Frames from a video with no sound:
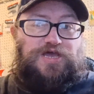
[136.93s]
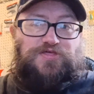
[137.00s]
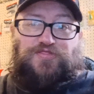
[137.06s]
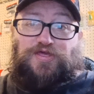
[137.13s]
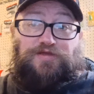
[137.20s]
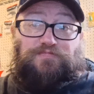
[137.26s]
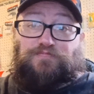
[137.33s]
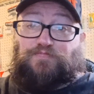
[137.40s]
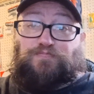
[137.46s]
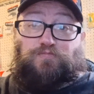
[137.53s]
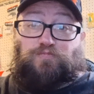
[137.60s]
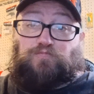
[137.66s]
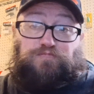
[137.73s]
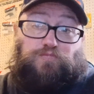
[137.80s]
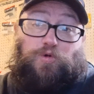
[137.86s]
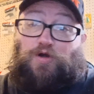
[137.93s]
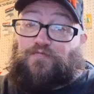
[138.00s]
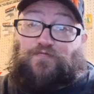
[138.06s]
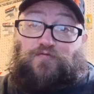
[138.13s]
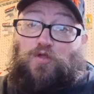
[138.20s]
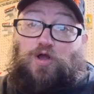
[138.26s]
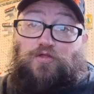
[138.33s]
Thing worked
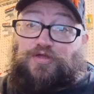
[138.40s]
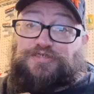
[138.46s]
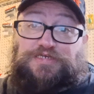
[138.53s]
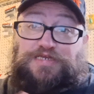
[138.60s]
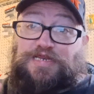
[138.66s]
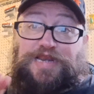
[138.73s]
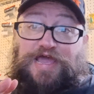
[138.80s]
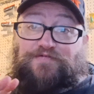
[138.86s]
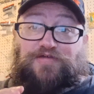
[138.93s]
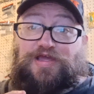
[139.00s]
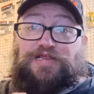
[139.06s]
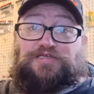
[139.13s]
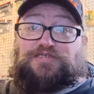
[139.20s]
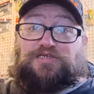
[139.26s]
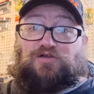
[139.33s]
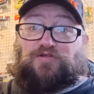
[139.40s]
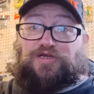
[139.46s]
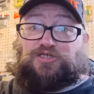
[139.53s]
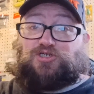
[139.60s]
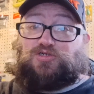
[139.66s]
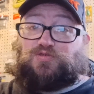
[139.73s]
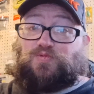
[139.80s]
flawless and didn't have any single
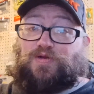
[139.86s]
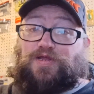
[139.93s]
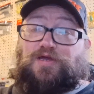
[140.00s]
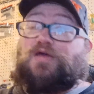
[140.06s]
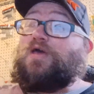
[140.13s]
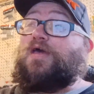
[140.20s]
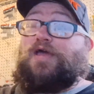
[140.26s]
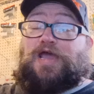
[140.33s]
issues with it.